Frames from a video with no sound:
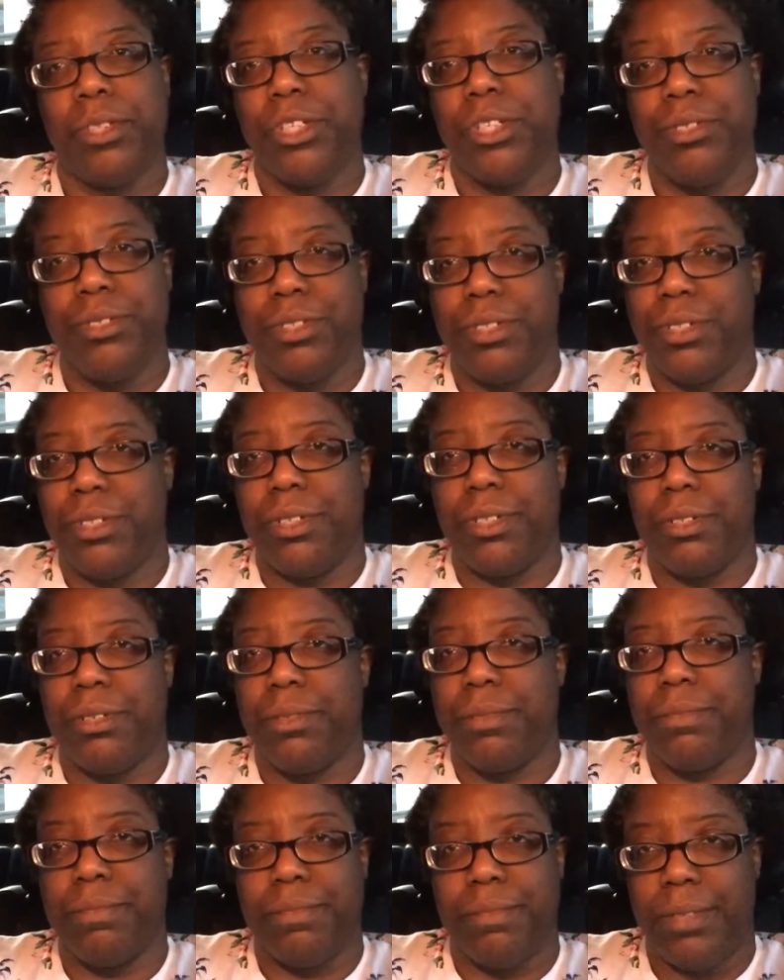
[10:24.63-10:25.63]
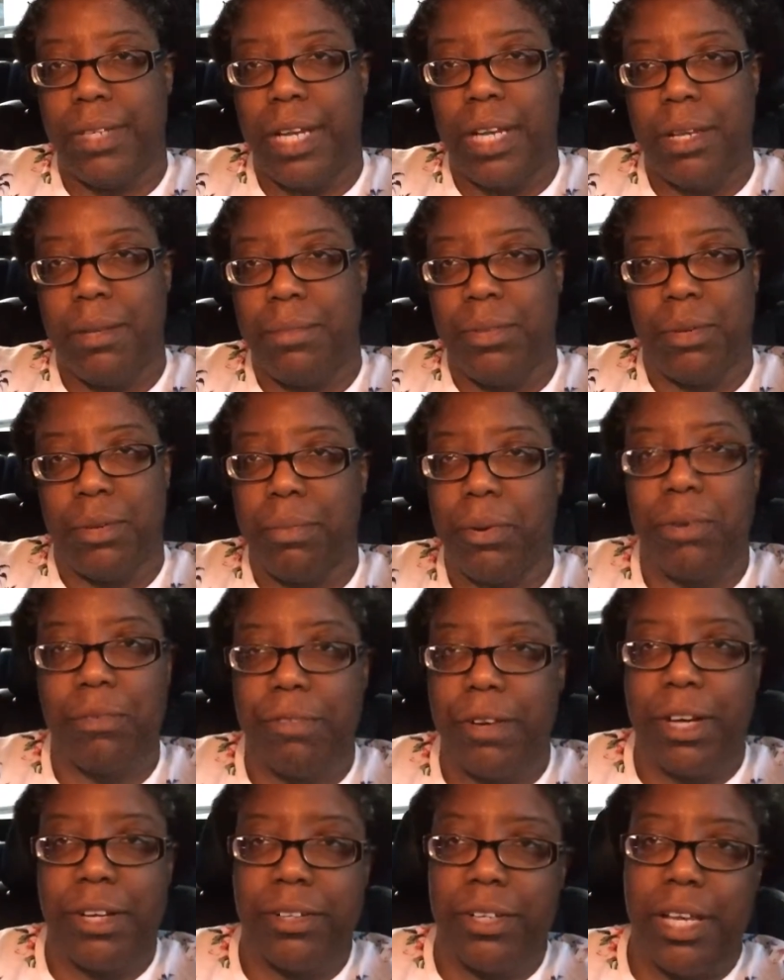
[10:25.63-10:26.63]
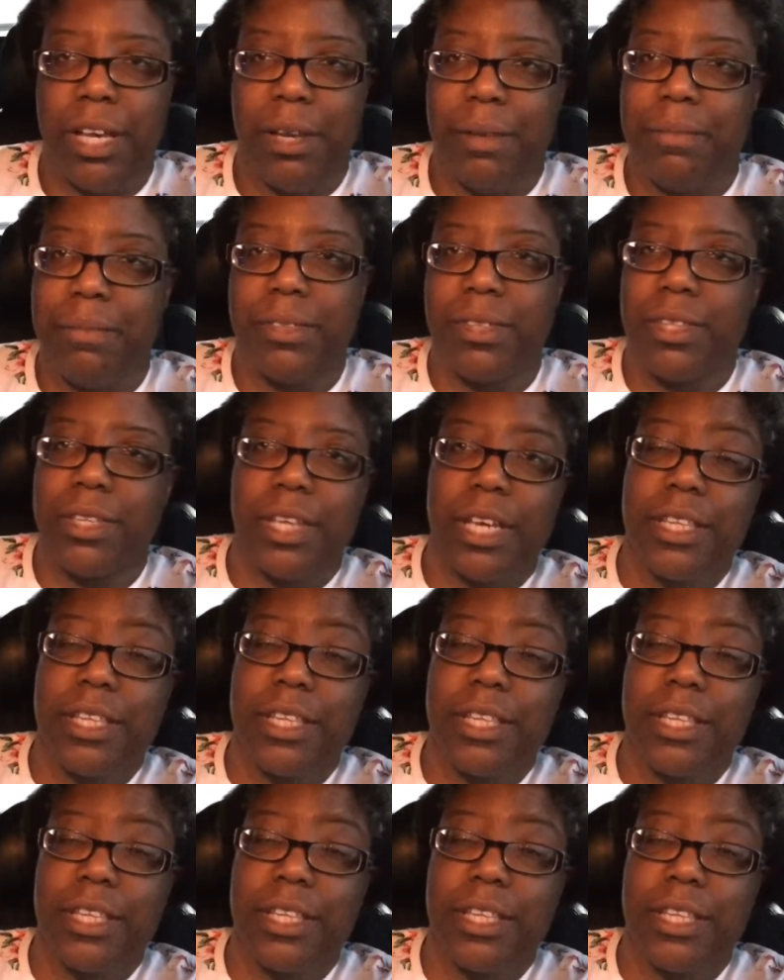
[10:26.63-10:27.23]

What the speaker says: user name, your profile name?